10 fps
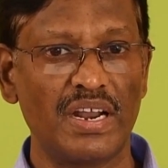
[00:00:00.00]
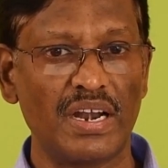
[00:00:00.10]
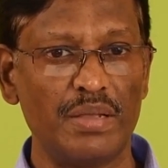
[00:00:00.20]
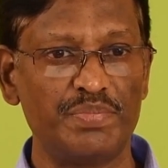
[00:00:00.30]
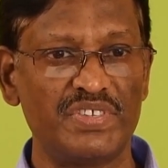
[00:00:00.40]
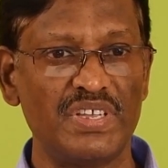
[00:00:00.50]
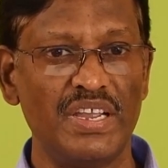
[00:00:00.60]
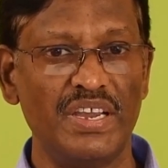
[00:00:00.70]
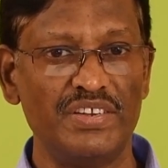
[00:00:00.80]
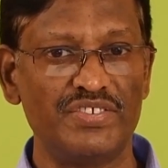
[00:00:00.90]
clubs,
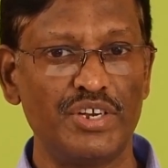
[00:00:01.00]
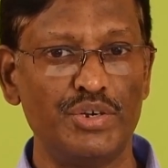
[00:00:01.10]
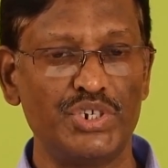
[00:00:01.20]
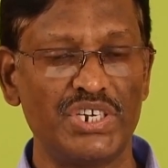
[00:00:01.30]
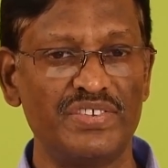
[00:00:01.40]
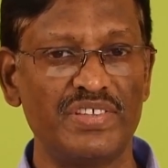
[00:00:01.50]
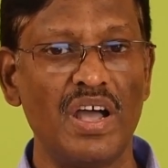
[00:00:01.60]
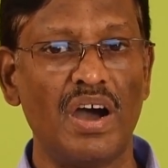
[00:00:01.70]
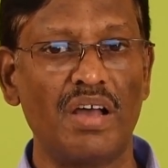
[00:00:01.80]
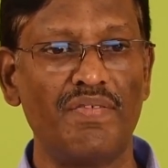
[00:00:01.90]
institutions
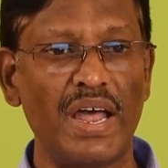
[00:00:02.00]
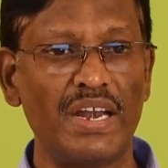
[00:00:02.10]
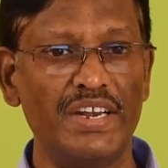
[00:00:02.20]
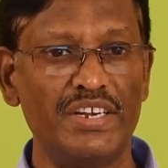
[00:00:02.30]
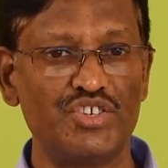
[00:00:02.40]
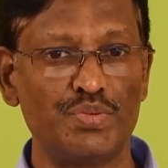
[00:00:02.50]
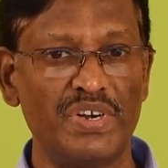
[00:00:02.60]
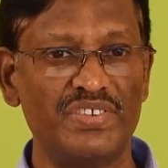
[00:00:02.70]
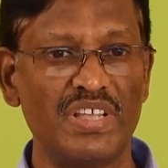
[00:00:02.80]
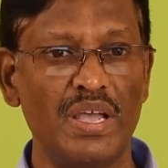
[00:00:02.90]
are valid
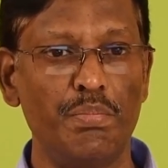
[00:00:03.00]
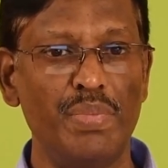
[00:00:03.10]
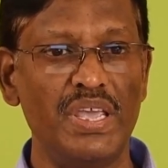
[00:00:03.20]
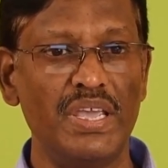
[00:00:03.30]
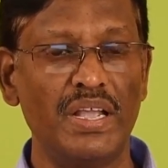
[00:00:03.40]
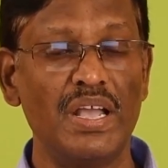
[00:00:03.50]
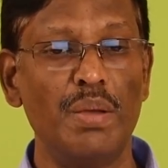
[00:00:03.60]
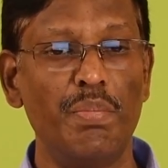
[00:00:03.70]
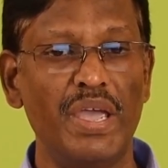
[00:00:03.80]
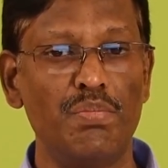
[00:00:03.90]
instruments being
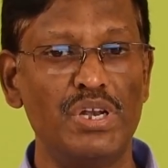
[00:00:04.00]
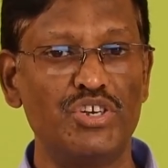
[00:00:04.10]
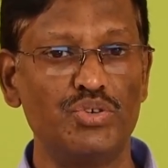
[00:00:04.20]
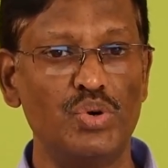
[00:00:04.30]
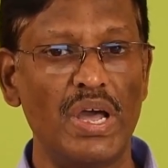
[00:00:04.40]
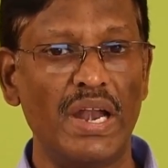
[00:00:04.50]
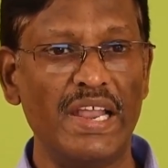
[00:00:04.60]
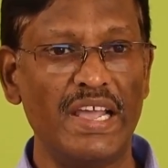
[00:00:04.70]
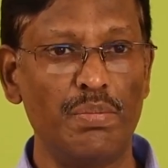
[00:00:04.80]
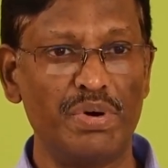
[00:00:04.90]
payable to
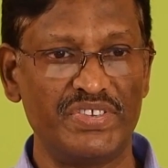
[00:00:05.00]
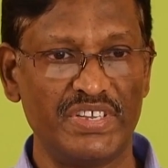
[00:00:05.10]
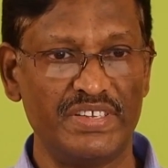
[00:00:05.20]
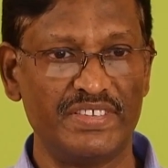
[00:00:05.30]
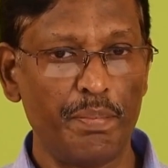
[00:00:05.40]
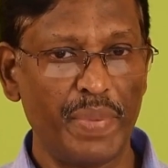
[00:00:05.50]
legal persons.